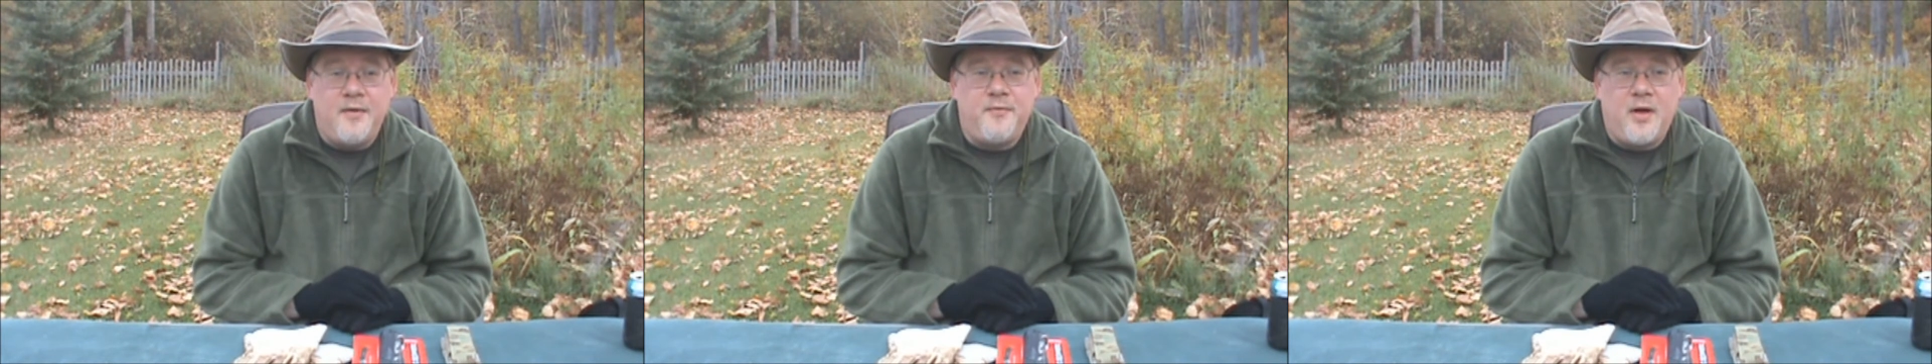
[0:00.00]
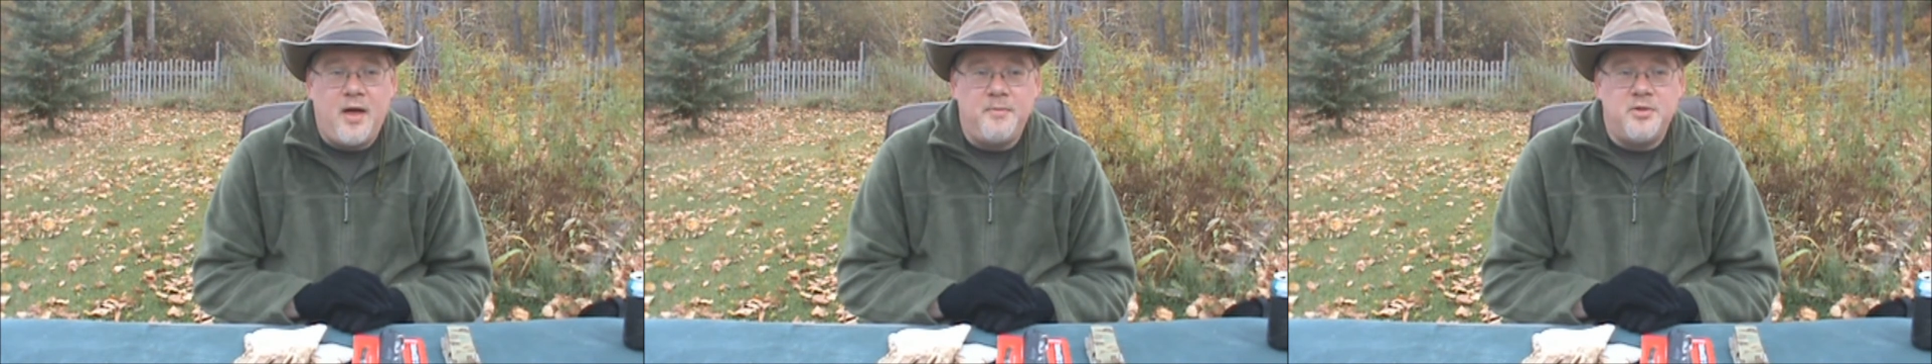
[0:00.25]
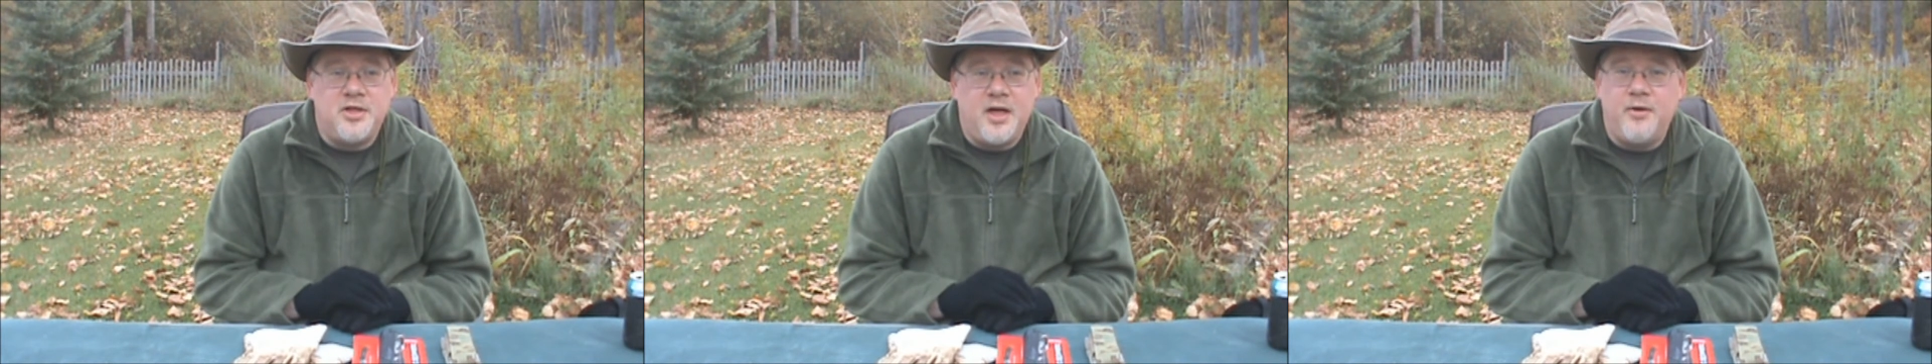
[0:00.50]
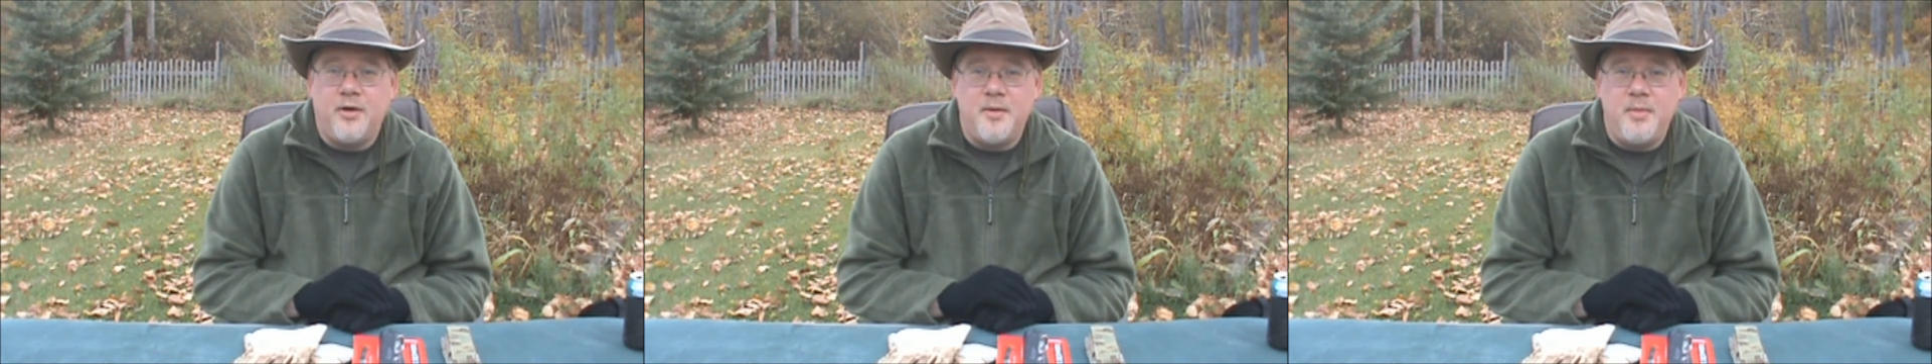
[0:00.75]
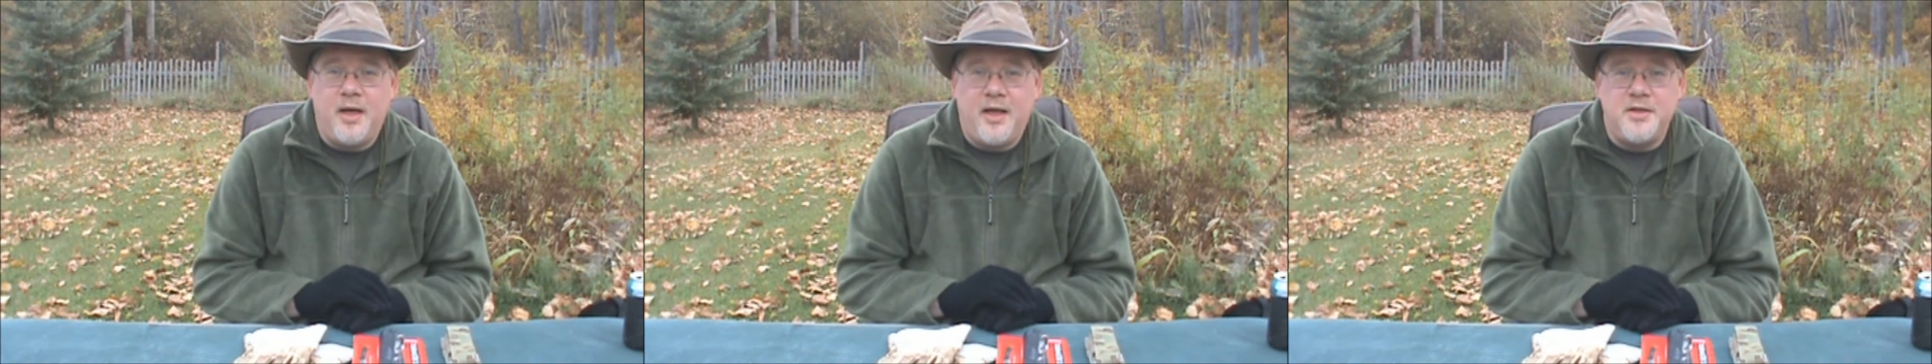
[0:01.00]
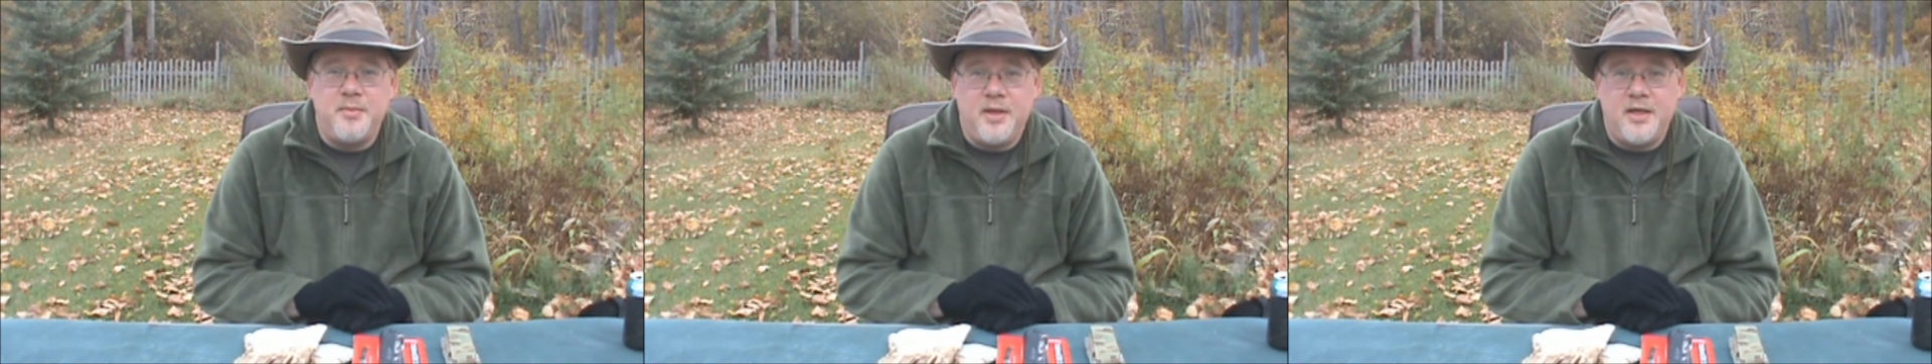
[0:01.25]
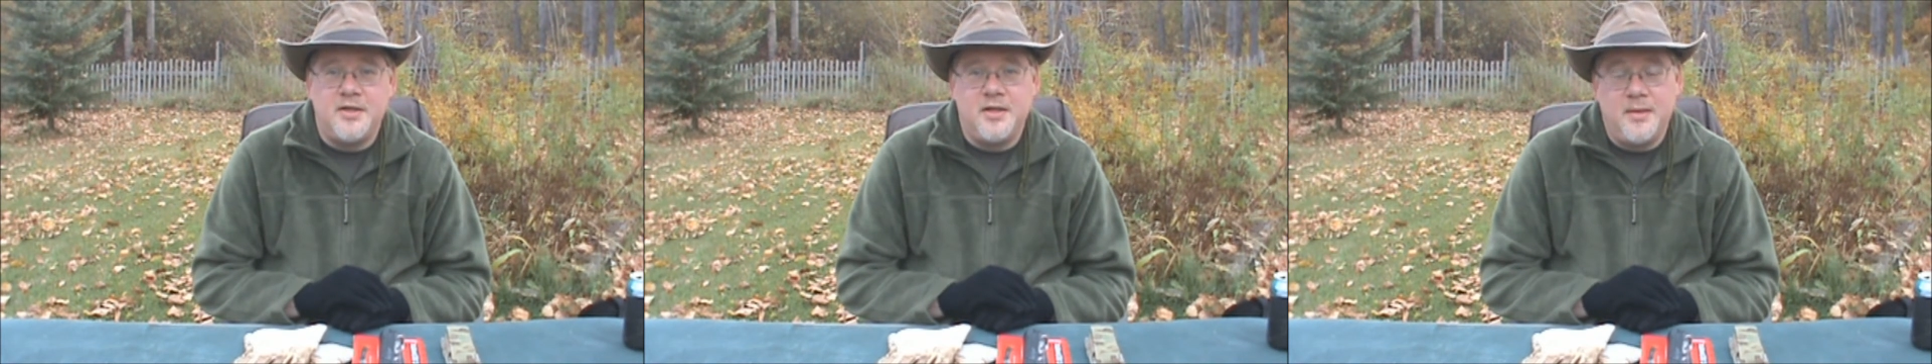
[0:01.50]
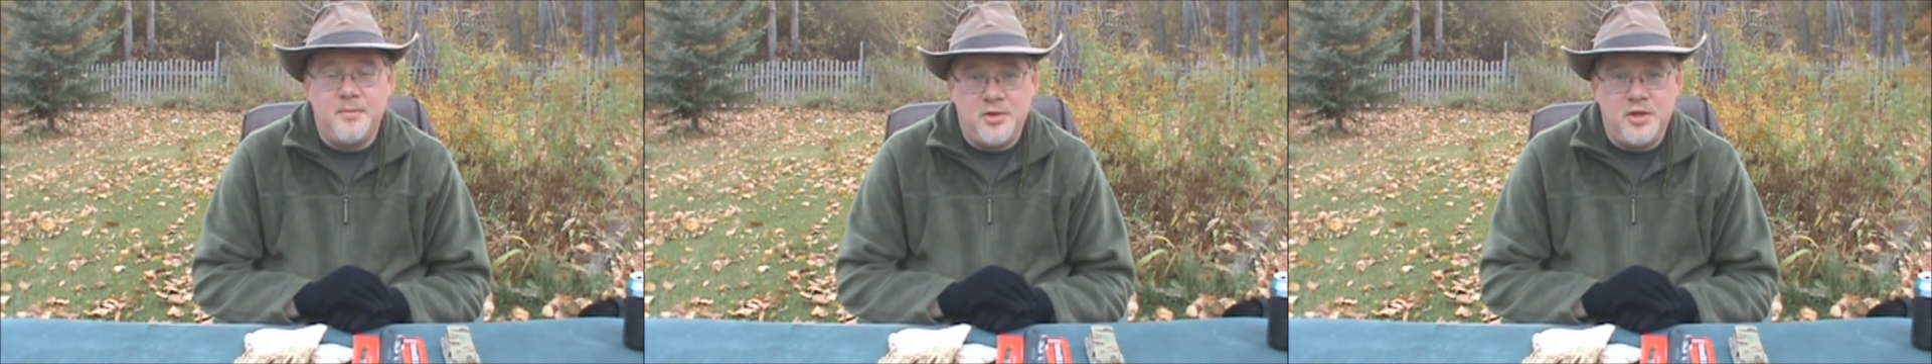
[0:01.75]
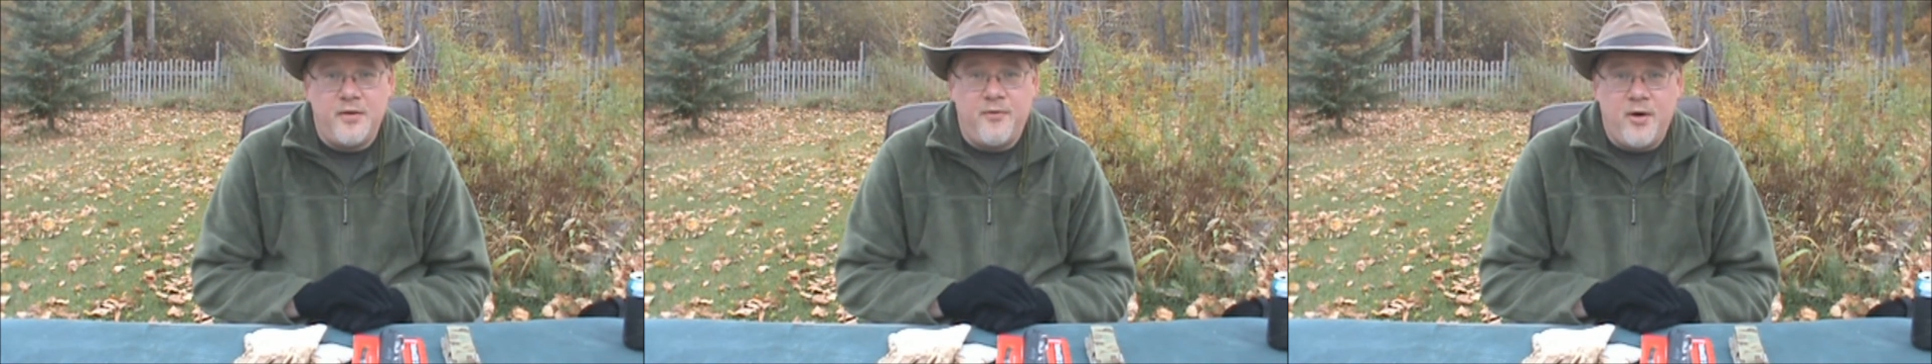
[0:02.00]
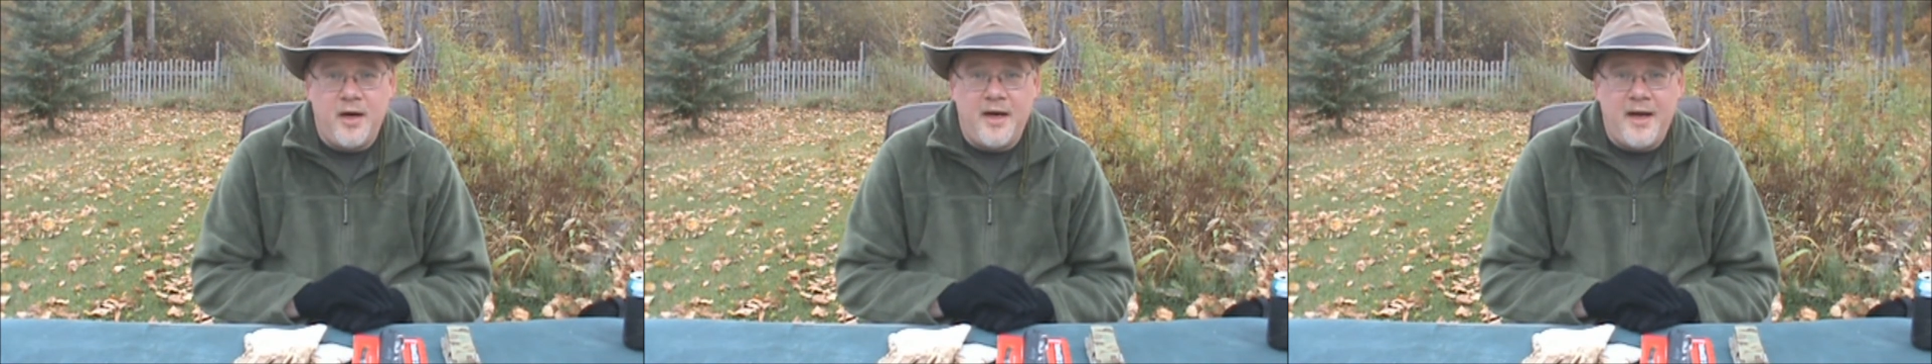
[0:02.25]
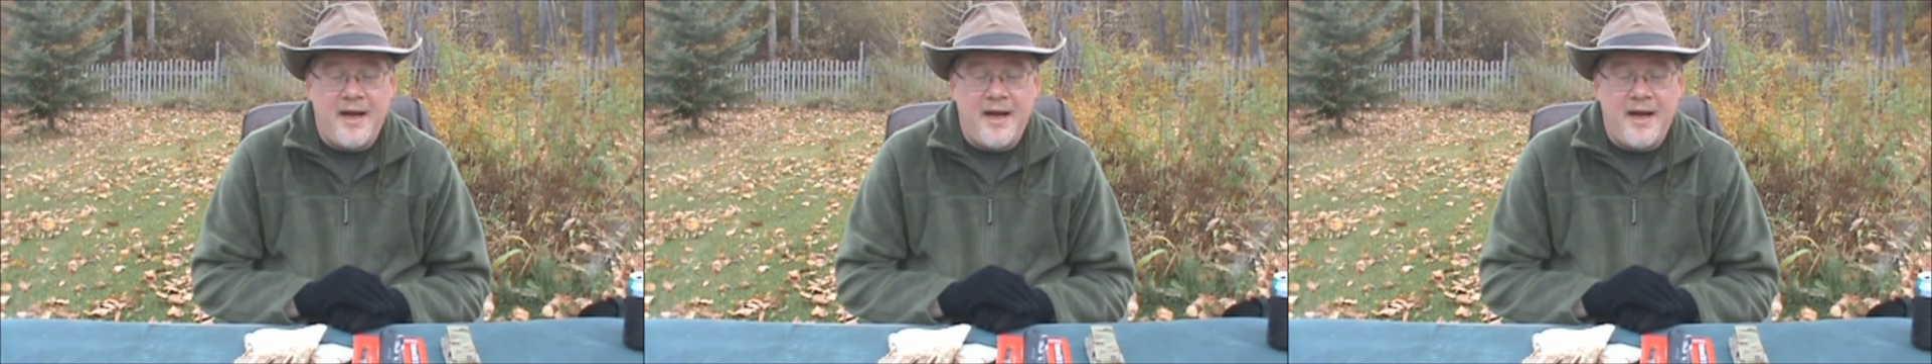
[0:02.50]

if I'm stuttering a bit, it's because I'm shivering.